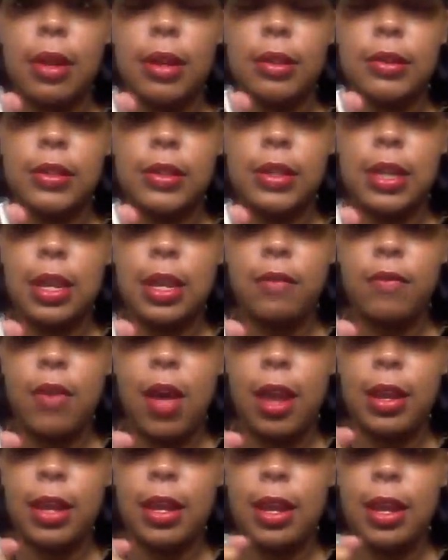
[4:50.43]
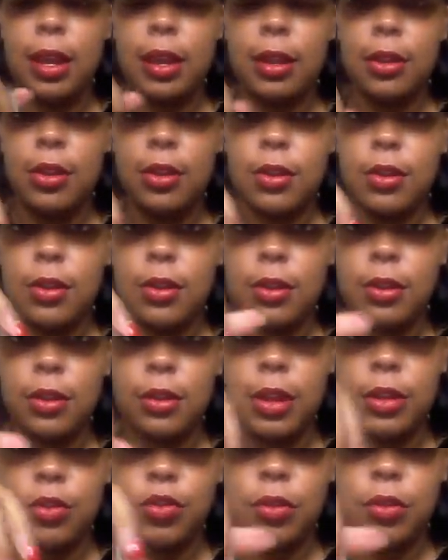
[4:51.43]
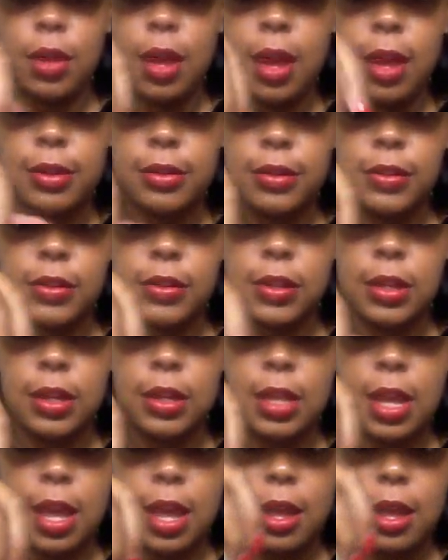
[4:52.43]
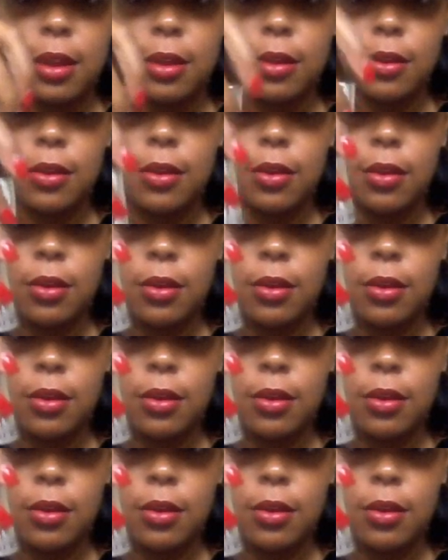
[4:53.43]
let's see if I can let you guys see that